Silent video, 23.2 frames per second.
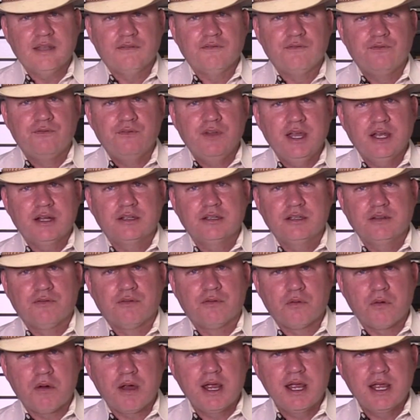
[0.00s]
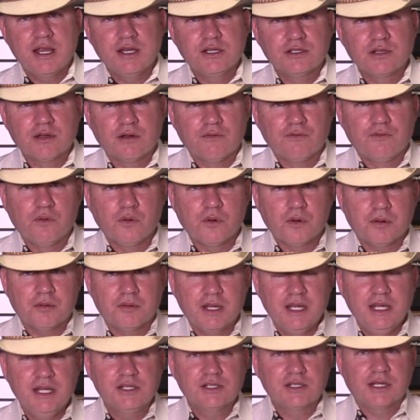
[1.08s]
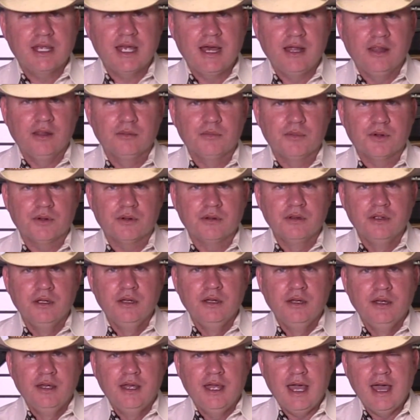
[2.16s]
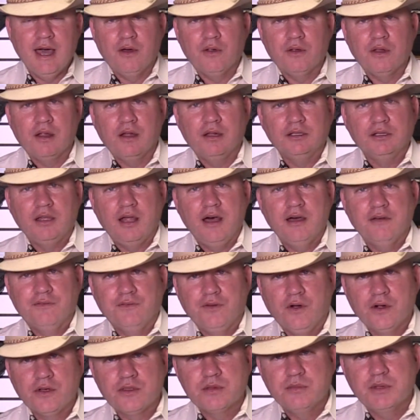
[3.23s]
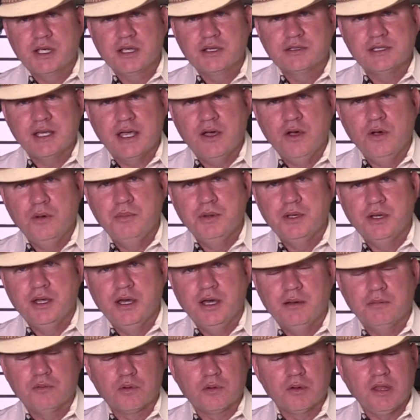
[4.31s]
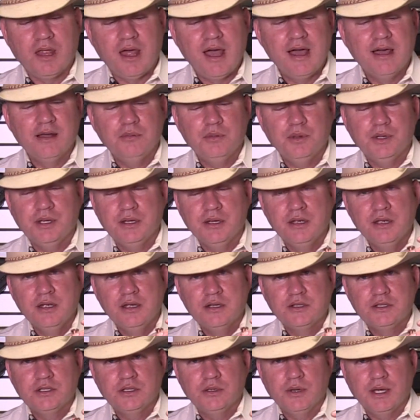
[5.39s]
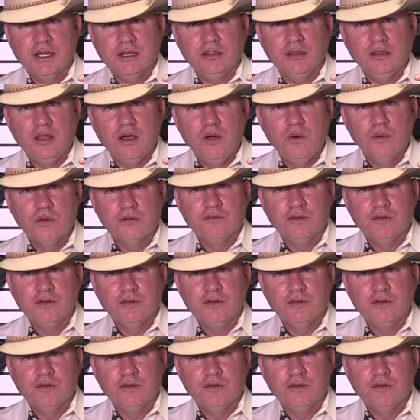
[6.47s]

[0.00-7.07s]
effective range for each caliber out a lot farther because they open up reliably to a lower